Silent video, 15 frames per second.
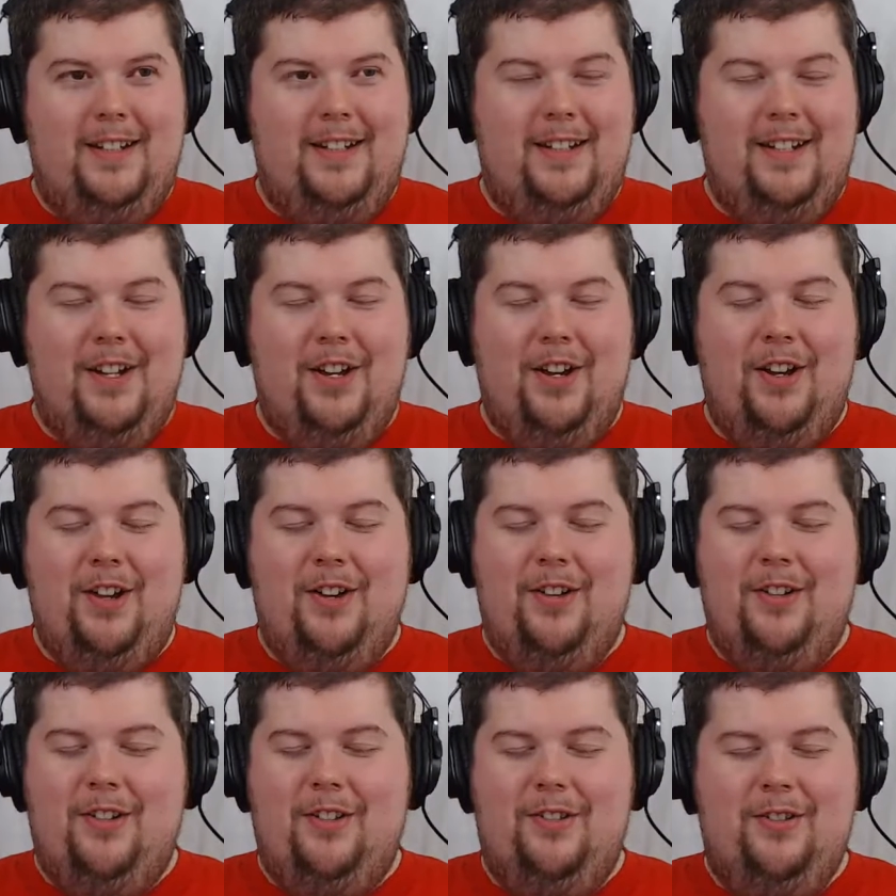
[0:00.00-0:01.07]
No? Okay,
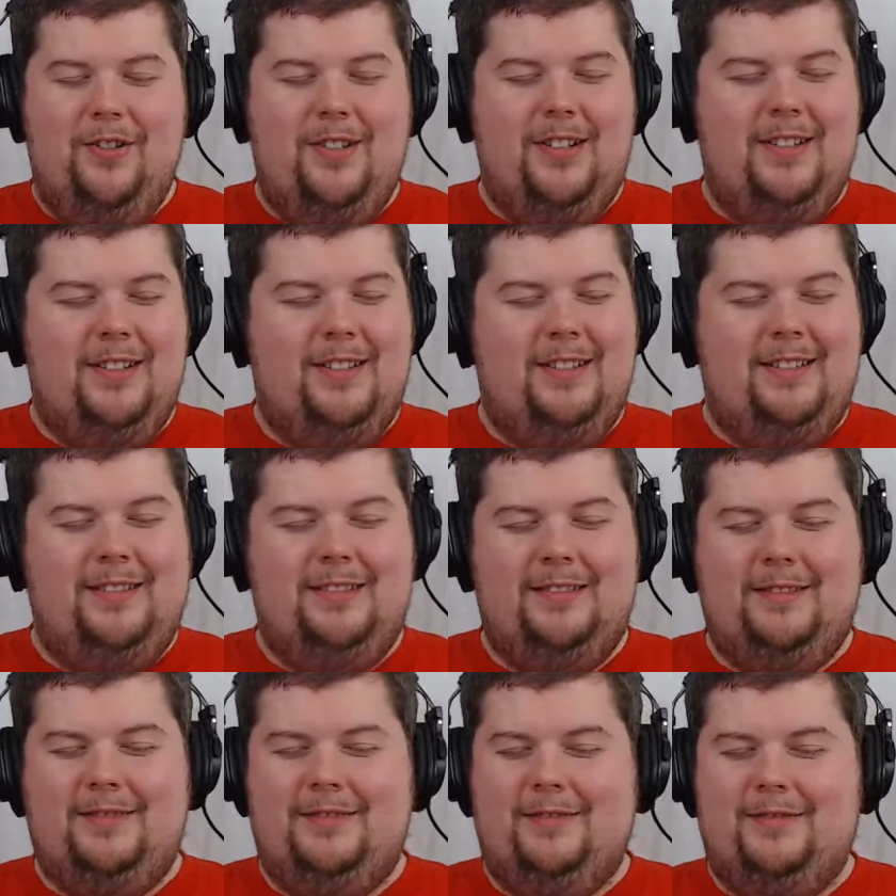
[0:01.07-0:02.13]
the screenshot I saw
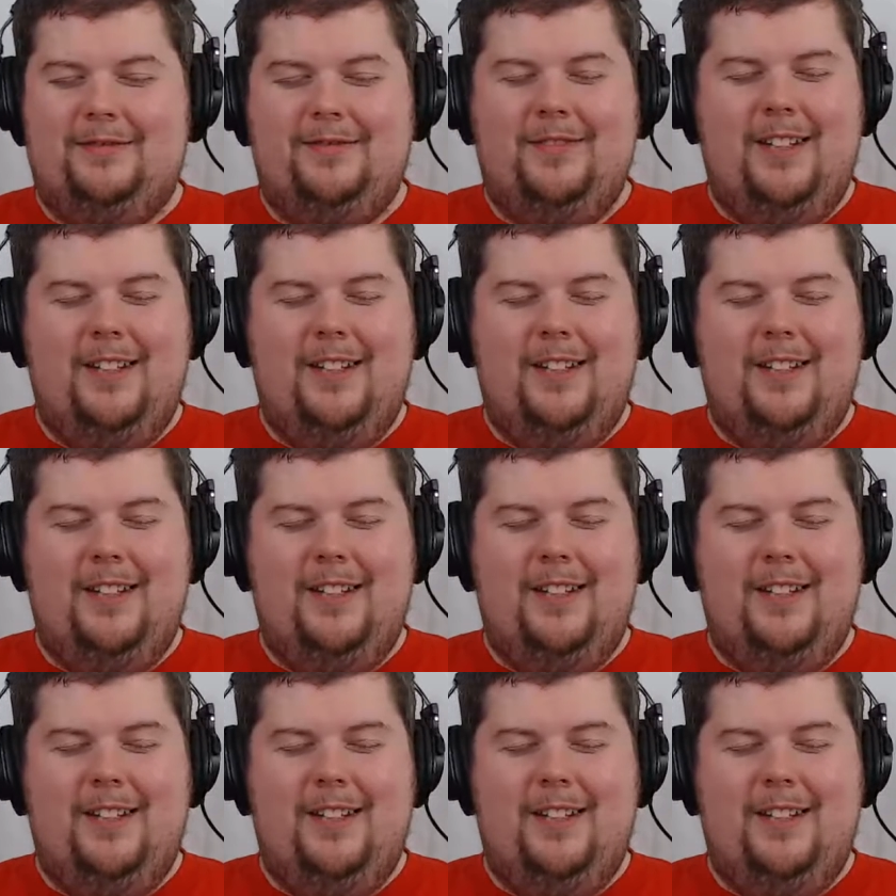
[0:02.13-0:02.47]
was wrong.